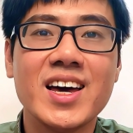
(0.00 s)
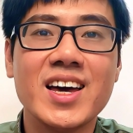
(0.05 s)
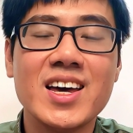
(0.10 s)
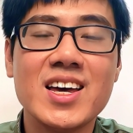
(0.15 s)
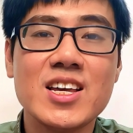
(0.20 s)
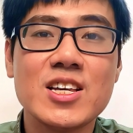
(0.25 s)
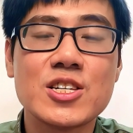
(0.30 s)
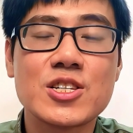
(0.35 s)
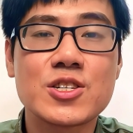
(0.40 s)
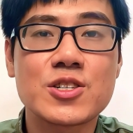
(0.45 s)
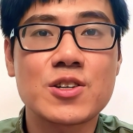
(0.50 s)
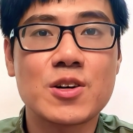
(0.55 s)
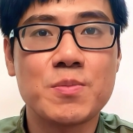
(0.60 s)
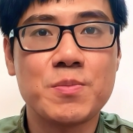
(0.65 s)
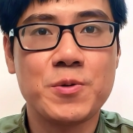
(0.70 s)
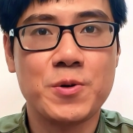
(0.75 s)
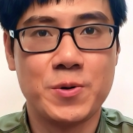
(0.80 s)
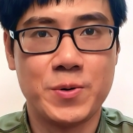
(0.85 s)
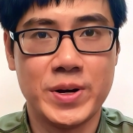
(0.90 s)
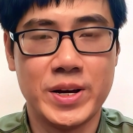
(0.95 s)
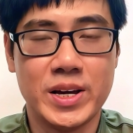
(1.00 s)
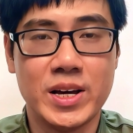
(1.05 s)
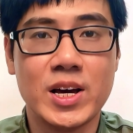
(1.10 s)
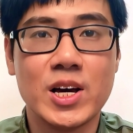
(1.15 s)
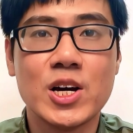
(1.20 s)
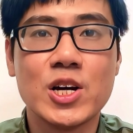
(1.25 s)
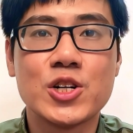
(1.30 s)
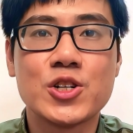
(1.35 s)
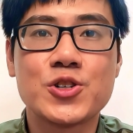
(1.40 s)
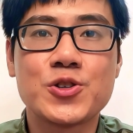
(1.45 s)
In summary,
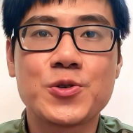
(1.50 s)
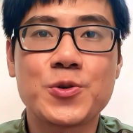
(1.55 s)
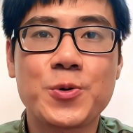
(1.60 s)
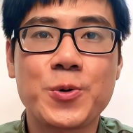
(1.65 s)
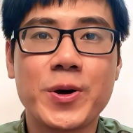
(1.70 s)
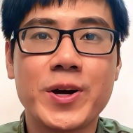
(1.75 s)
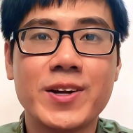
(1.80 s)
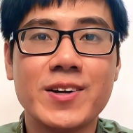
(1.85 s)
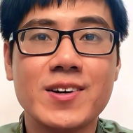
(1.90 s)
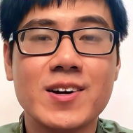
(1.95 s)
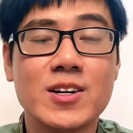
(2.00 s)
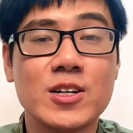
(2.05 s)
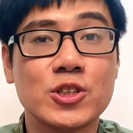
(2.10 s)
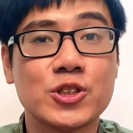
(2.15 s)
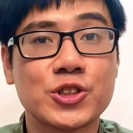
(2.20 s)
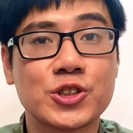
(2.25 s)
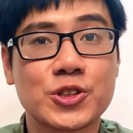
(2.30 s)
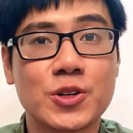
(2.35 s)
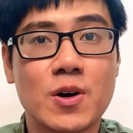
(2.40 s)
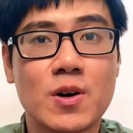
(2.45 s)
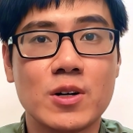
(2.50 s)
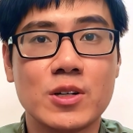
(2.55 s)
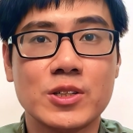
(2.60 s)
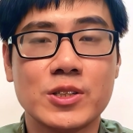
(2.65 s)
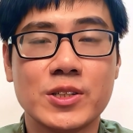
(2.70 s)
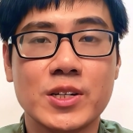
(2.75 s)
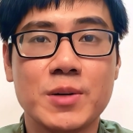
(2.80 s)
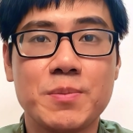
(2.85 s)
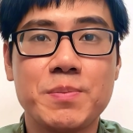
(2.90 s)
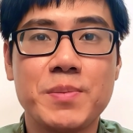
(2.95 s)
to read an
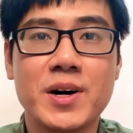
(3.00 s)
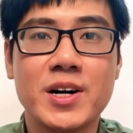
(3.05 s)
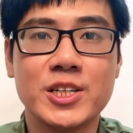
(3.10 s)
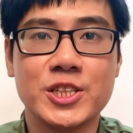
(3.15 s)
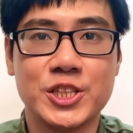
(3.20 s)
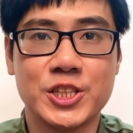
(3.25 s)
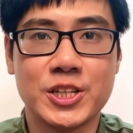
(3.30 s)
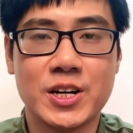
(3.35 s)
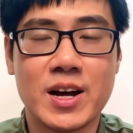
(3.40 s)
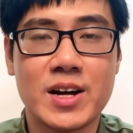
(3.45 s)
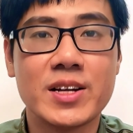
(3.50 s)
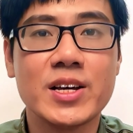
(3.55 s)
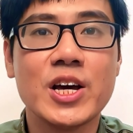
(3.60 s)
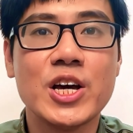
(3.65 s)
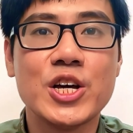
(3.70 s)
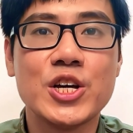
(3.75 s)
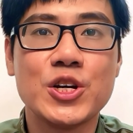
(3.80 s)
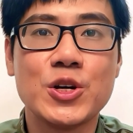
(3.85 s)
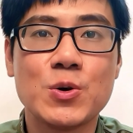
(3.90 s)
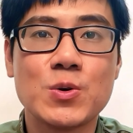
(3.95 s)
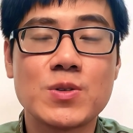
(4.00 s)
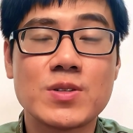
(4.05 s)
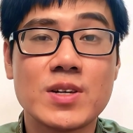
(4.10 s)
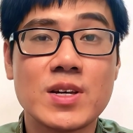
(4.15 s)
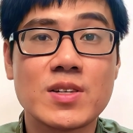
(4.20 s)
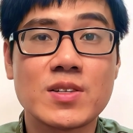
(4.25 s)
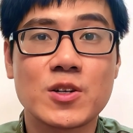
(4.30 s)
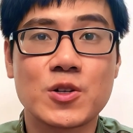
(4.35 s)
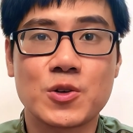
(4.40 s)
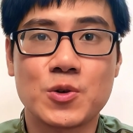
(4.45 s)
astrology birth chart
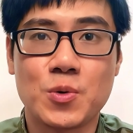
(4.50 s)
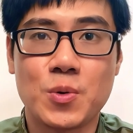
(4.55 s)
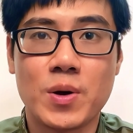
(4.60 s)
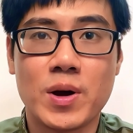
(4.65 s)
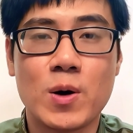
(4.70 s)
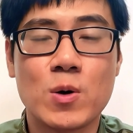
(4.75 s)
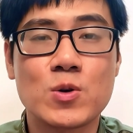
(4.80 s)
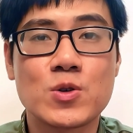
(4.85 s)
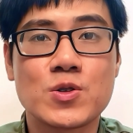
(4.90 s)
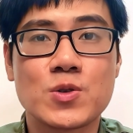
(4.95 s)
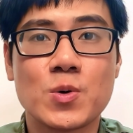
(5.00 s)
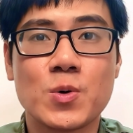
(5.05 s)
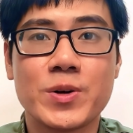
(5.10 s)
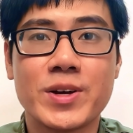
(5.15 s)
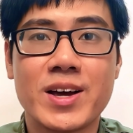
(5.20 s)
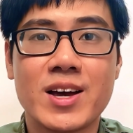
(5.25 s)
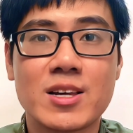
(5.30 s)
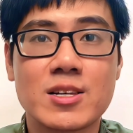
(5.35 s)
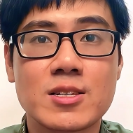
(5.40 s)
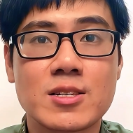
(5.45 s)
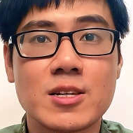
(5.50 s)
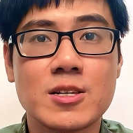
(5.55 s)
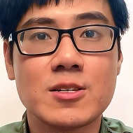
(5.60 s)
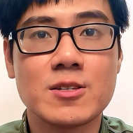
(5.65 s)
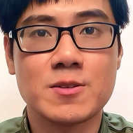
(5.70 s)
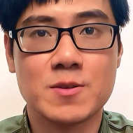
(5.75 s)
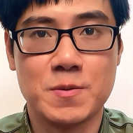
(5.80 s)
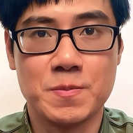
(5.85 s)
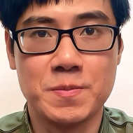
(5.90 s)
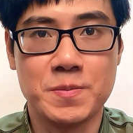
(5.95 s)
using the 12 zodiac
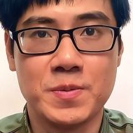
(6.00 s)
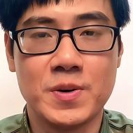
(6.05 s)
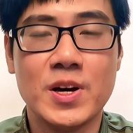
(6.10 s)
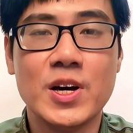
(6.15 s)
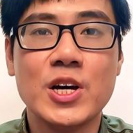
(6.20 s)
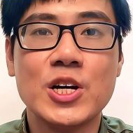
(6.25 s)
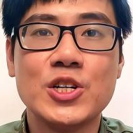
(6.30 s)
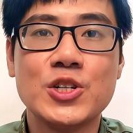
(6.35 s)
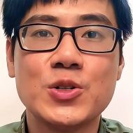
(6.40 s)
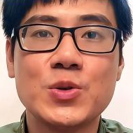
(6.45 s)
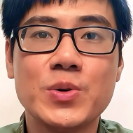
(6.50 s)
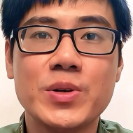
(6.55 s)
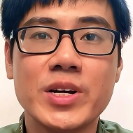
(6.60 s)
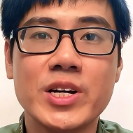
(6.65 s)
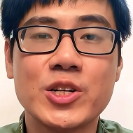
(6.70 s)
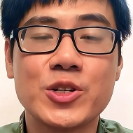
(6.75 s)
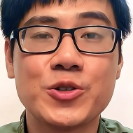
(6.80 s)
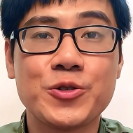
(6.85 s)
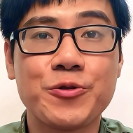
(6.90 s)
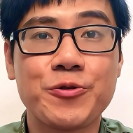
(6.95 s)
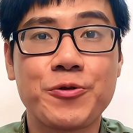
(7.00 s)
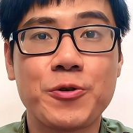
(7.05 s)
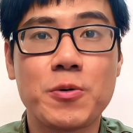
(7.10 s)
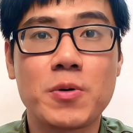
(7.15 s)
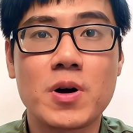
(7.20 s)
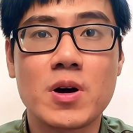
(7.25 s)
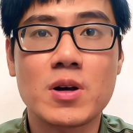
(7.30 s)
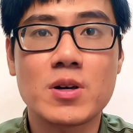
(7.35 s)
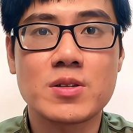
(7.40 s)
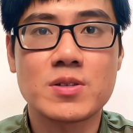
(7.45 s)
system, you need to
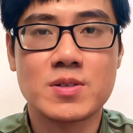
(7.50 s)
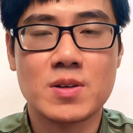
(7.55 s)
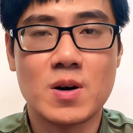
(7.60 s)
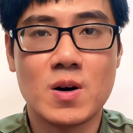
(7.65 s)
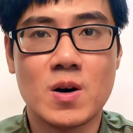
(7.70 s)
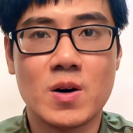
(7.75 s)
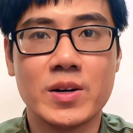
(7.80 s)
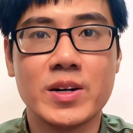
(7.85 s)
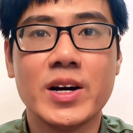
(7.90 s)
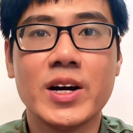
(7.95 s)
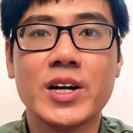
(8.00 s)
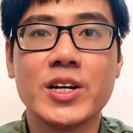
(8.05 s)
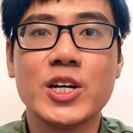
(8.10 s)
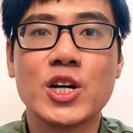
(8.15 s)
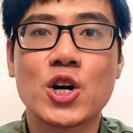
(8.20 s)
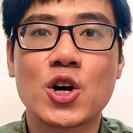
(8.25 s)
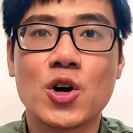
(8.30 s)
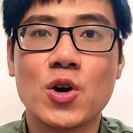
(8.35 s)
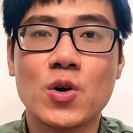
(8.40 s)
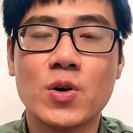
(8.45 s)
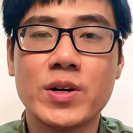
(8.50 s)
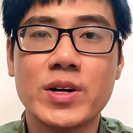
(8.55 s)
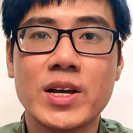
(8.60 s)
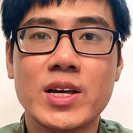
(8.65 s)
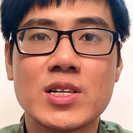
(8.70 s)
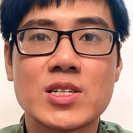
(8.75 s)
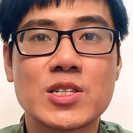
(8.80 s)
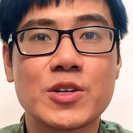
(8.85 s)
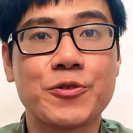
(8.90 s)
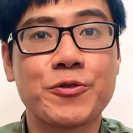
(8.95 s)
focus on
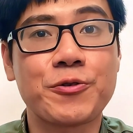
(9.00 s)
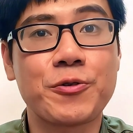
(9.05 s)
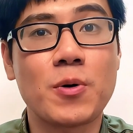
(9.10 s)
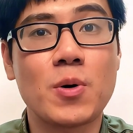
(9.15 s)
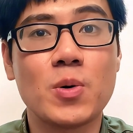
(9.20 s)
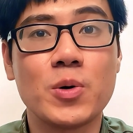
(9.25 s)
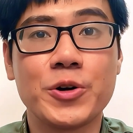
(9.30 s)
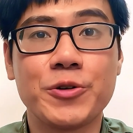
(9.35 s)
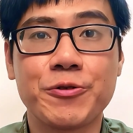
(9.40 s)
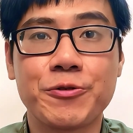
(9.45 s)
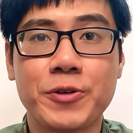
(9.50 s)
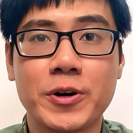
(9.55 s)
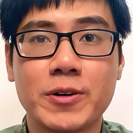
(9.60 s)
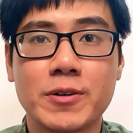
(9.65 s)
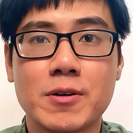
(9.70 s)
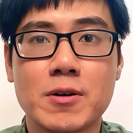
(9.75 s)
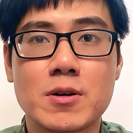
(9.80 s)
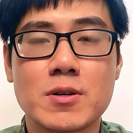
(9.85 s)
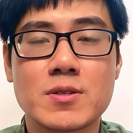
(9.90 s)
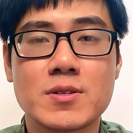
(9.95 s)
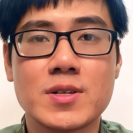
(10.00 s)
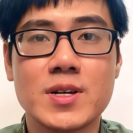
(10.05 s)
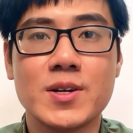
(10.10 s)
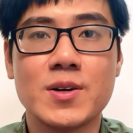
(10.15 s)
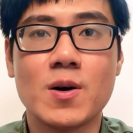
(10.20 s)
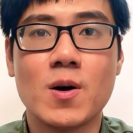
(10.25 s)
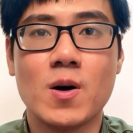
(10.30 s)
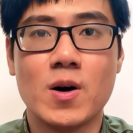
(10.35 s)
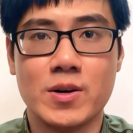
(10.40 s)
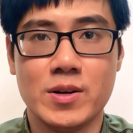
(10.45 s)
decoding the following factors
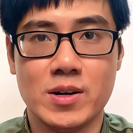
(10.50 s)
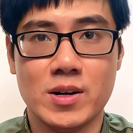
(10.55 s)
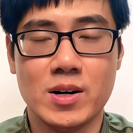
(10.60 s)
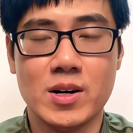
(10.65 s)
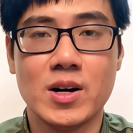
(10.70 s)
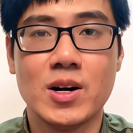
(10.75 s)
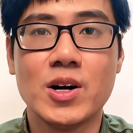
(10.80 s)
in order.